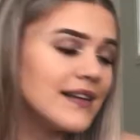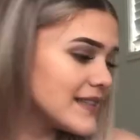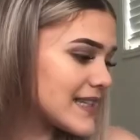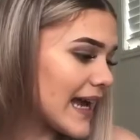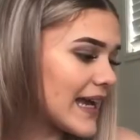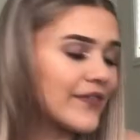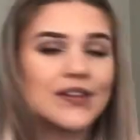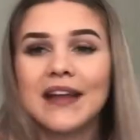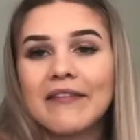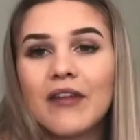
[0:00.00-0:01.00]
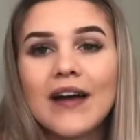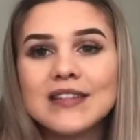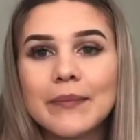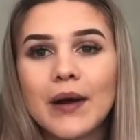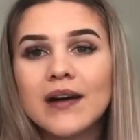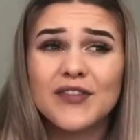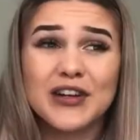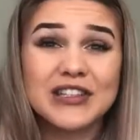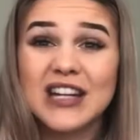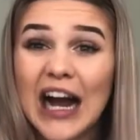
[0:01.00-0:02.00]
say even like $5-10 for
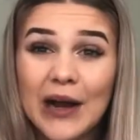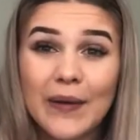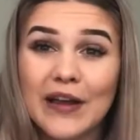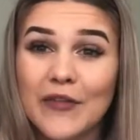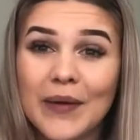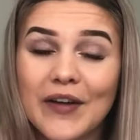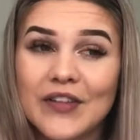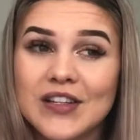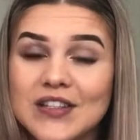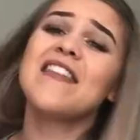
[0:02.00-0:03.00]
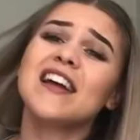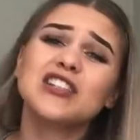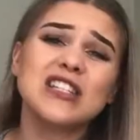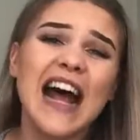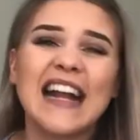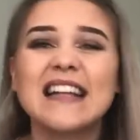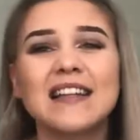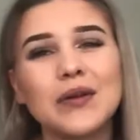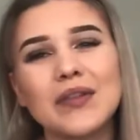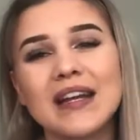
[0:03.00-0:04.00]
an entire week of breakfast. And then just adding
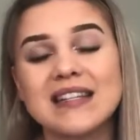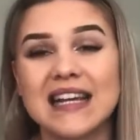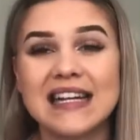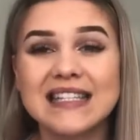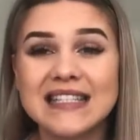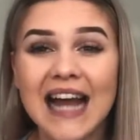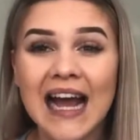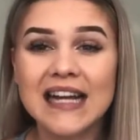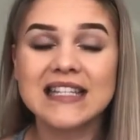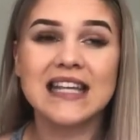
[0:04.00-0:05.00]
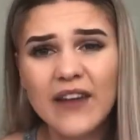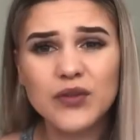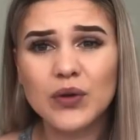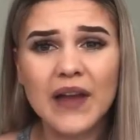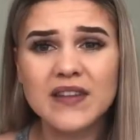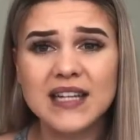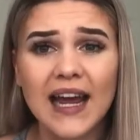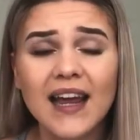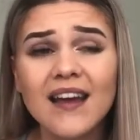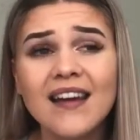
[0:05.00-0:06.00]
little things like snacks have throughout the
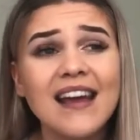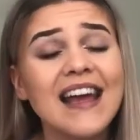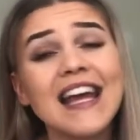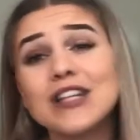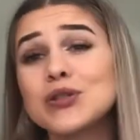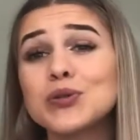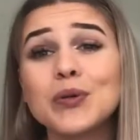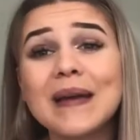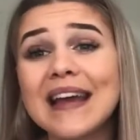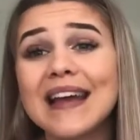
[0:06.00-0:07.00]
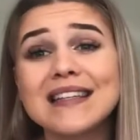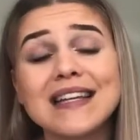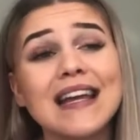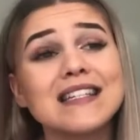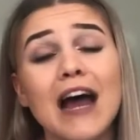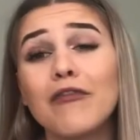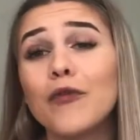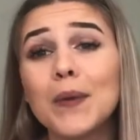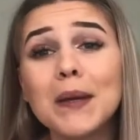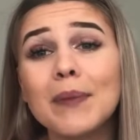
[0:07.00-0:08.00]
day. It's super easy to have
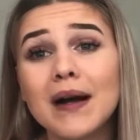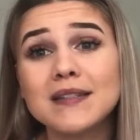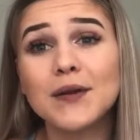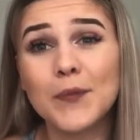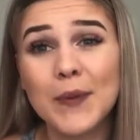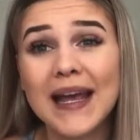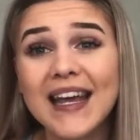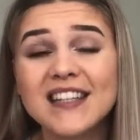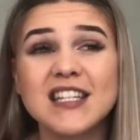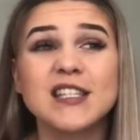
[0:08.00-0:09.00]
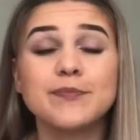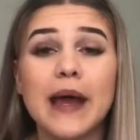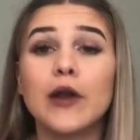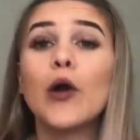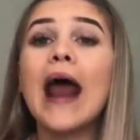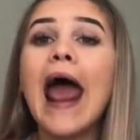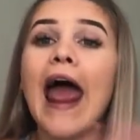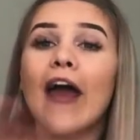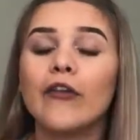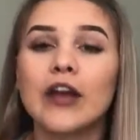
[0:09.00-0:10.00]
$40 a week to spend on
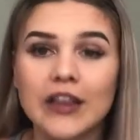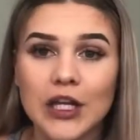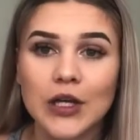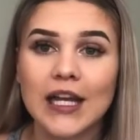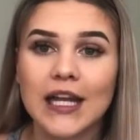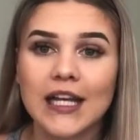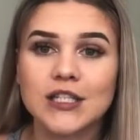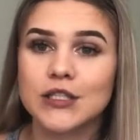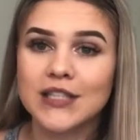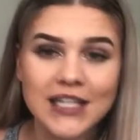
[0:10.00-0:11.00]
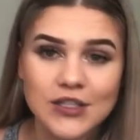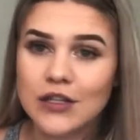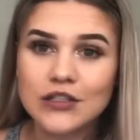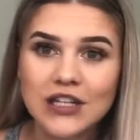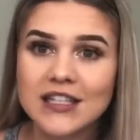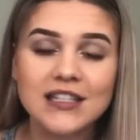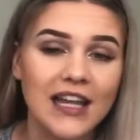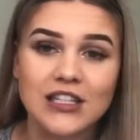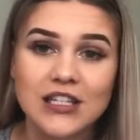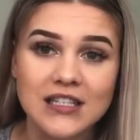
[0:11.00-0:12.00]
everything you're eating. So that's not just
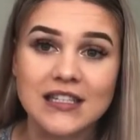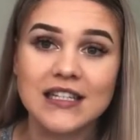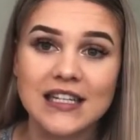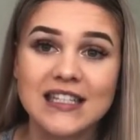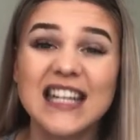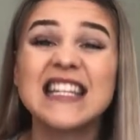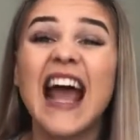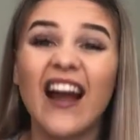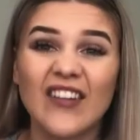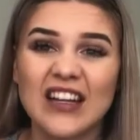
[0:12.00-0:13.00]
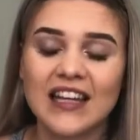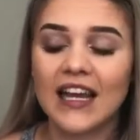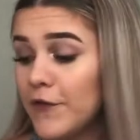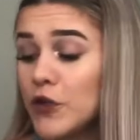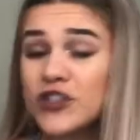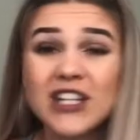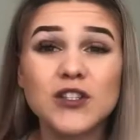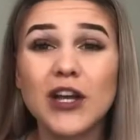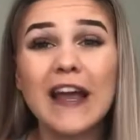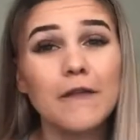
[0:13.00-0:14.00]
lunches and dinners, that's everything. If you're
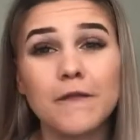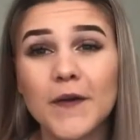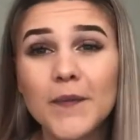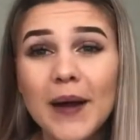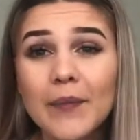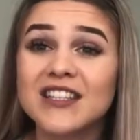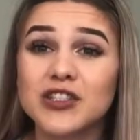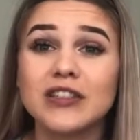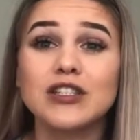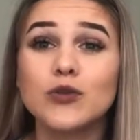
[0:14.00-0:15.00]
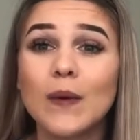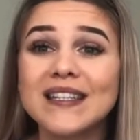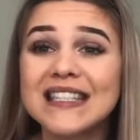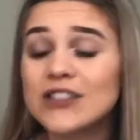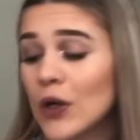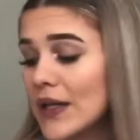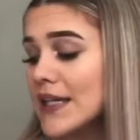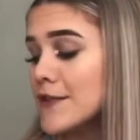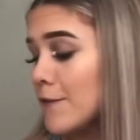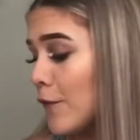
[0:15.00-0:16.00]
just looking at food prep, literally
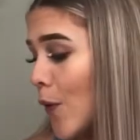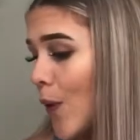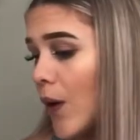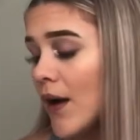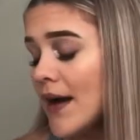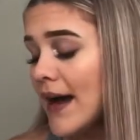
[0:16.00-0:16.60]
$20 for